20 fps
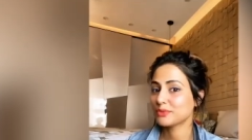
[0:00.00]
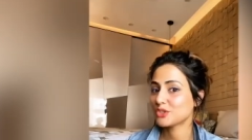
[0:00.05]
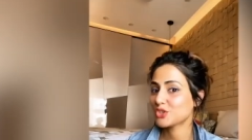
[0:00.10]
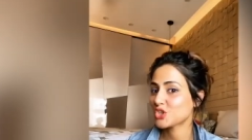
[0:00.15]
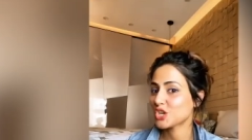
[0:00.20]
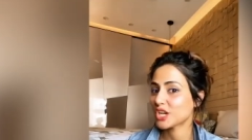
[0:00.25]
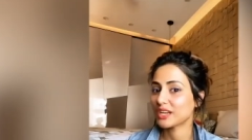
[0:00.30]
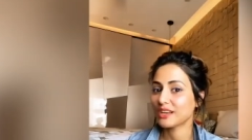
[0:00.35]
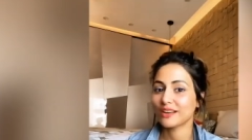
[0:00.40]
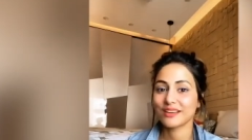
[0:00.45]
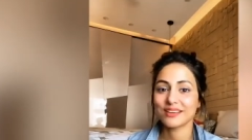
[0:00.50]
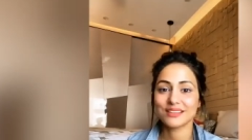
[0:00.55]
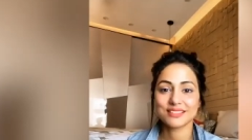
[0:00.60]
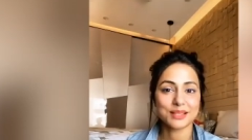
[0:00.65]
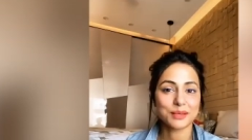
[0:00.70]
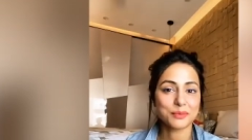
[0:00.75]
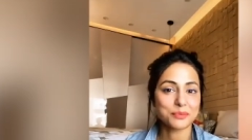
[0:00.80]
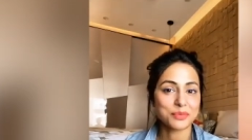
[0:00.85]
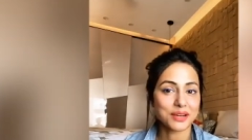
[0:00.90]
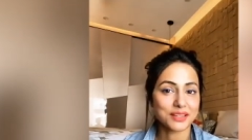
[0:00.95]

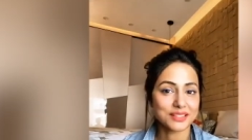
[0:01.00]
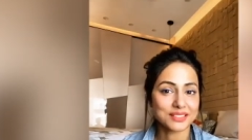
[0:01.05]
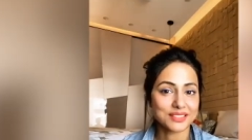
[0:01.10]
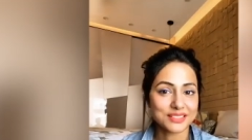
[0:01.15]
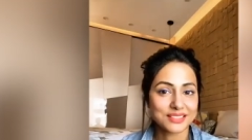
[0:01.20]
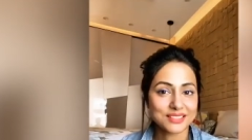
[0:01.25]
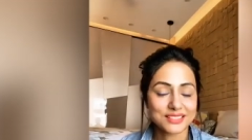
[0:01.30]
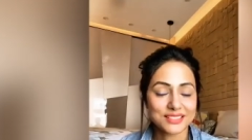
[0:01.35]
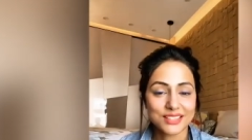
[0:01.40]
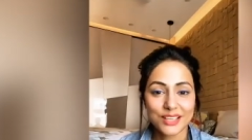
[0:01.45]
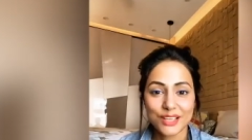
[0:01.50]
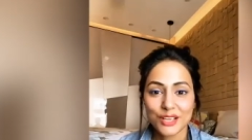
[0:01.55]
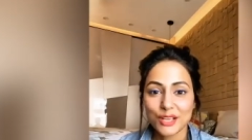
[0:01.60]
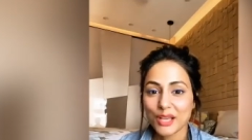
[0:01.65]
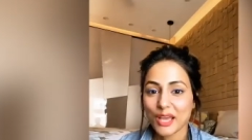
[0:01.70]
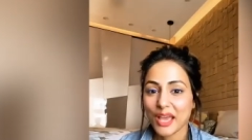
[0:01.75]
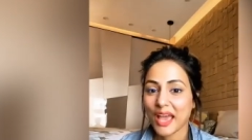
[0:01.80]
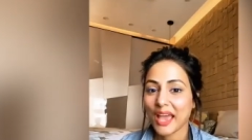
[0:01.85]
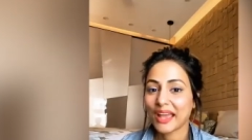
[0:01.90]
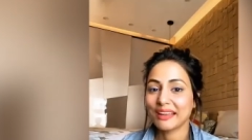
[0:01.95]
Shehnaz and Paris.
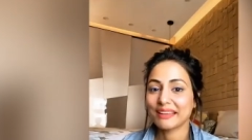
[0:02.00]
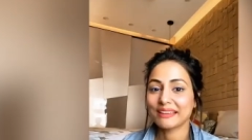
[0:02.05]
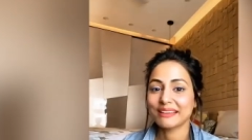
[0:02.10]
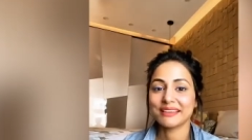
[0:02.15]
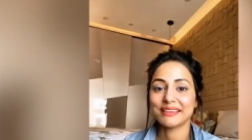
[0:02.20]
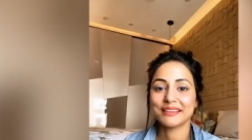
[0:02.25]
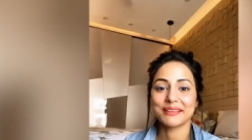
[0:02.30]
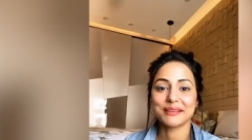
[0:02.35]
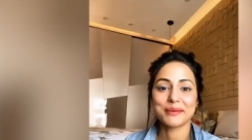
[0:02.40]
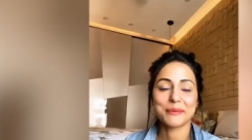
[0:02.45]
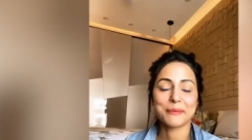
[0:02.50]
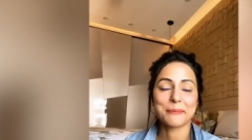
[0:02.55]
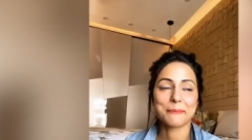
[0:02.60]
And